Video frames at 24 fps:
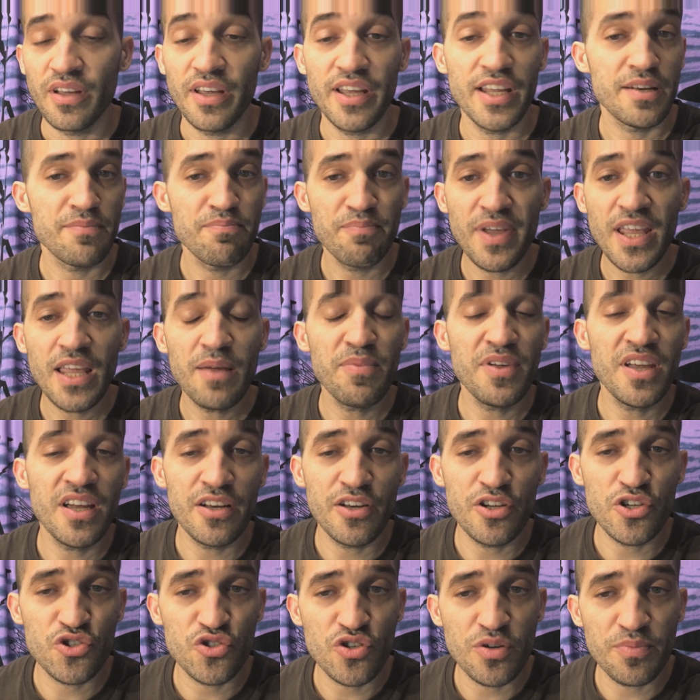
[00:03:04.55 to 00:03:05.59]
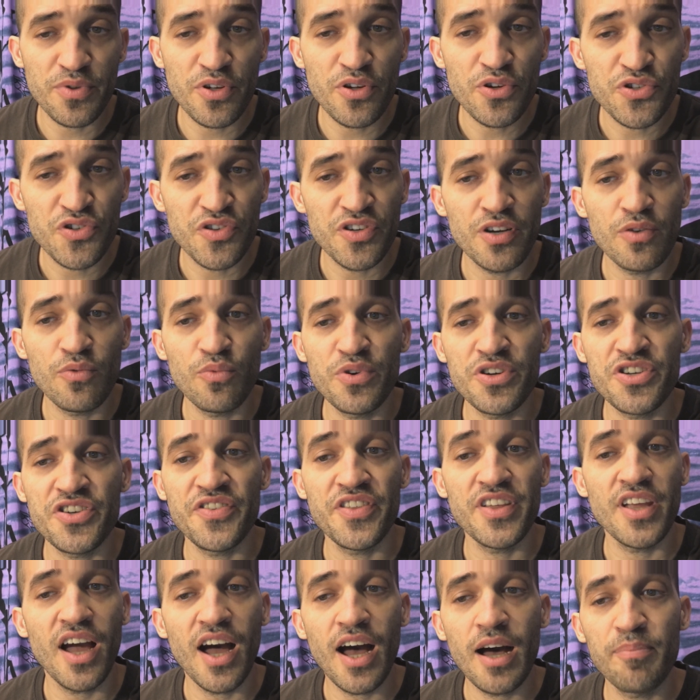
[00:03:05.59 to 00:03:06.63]
It may be a distribution in which
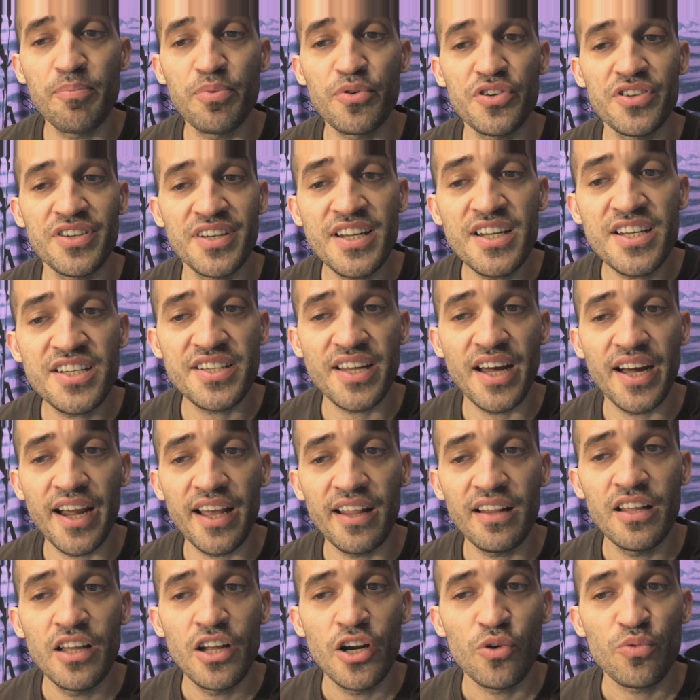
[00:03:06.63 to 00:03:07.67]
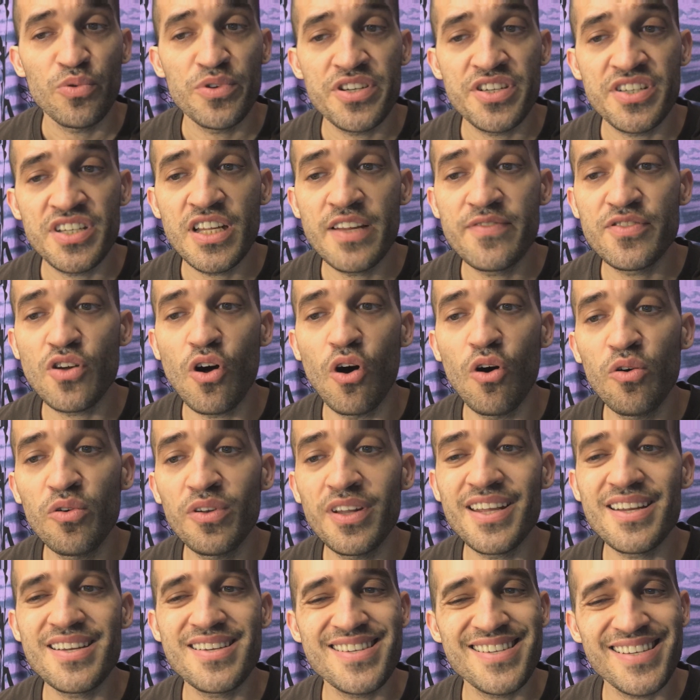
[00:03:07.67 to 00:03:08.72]
the upper decile receives
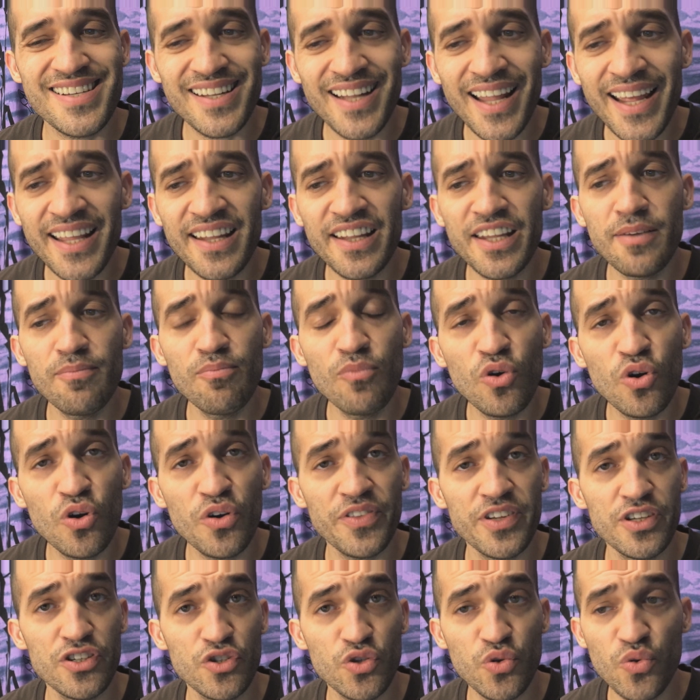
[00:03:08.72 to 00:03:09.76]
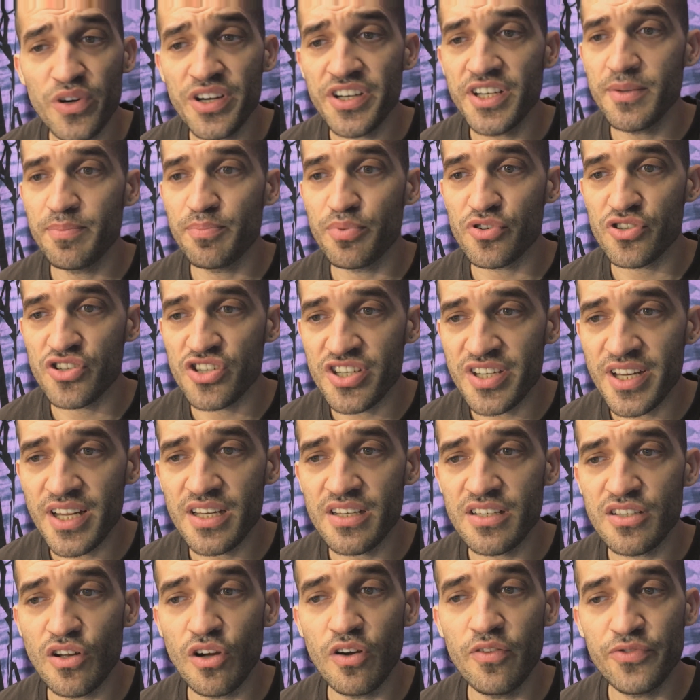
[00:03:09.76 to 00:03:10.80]
only slightly more than
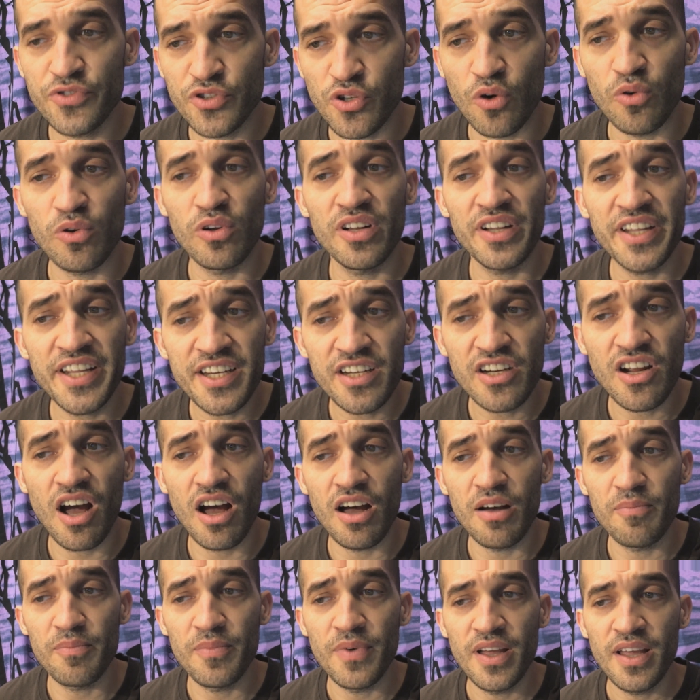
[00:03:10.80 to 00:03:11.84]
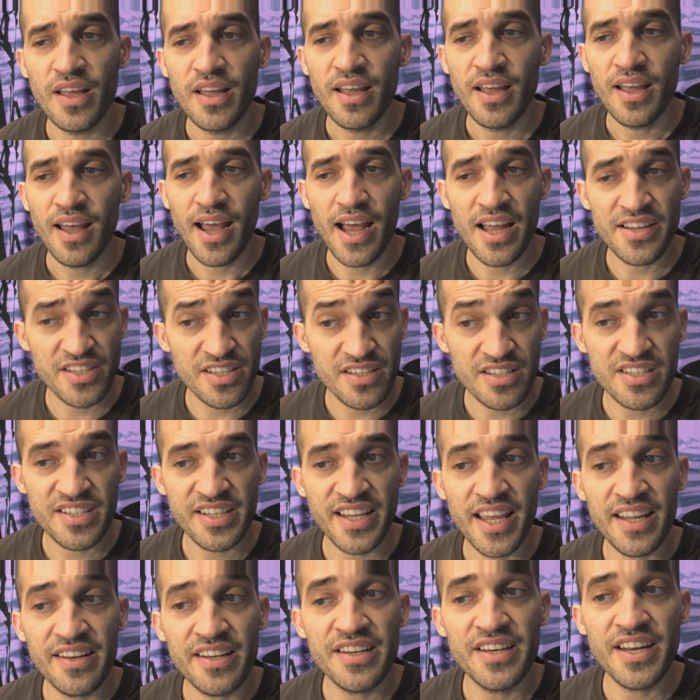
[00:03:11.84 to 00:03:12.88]
20% of total income, as in
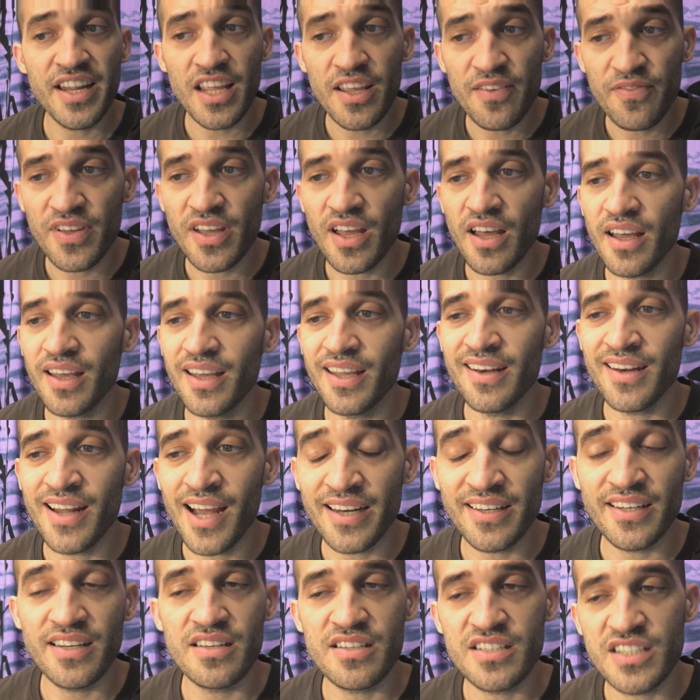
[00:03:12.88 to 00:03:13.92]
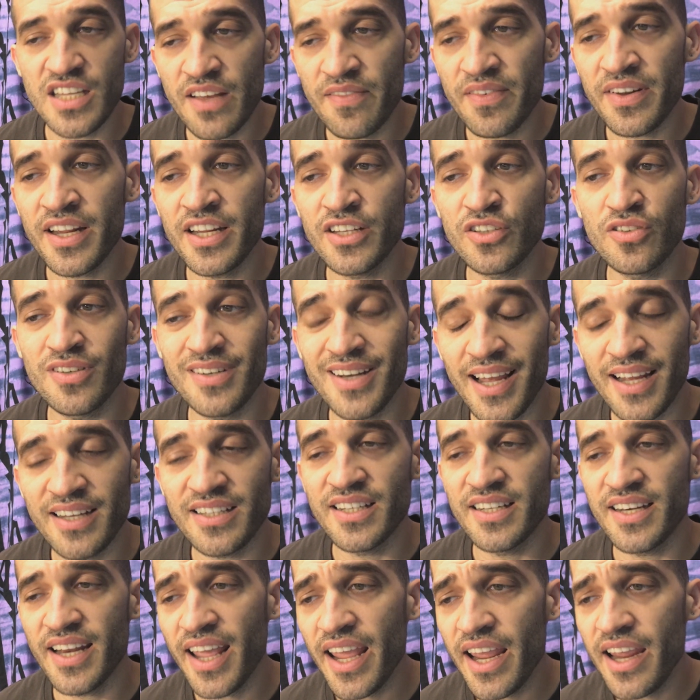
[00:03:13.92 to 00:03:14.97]
Scandinavia in 1970 to
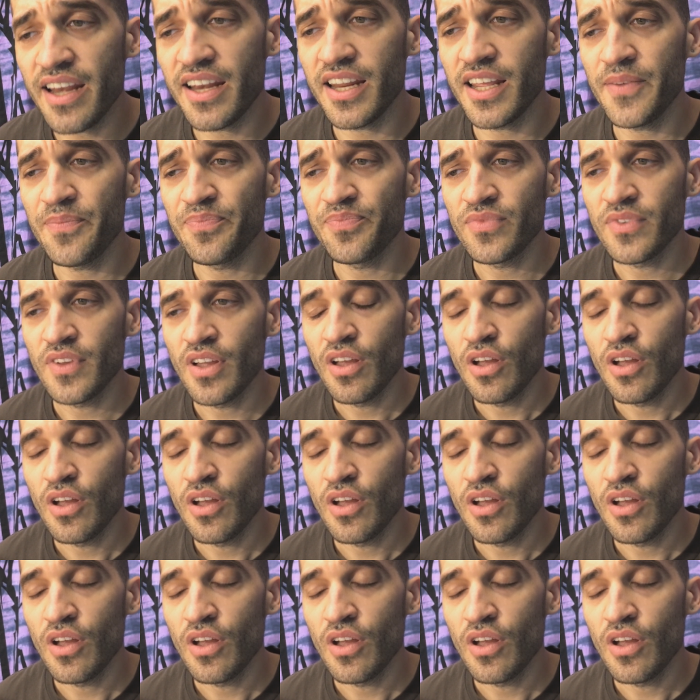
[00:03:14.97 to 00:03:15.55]
1980,